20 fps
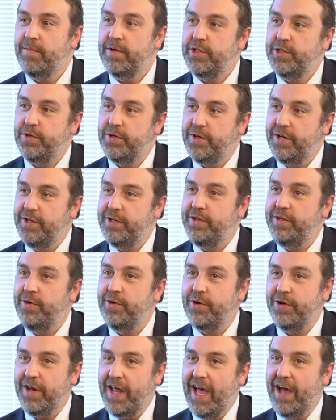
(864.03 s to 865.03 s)
But you
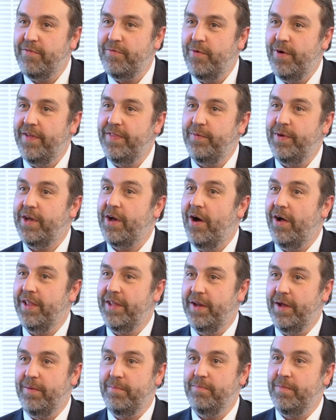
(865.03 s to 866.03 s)
could have one. We call
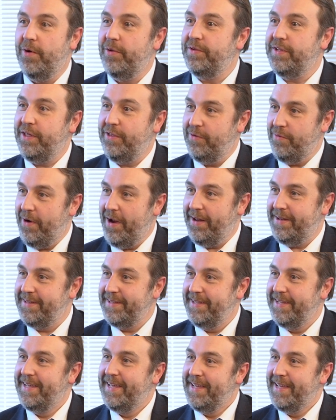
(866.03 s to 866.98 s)
it a multi-threat.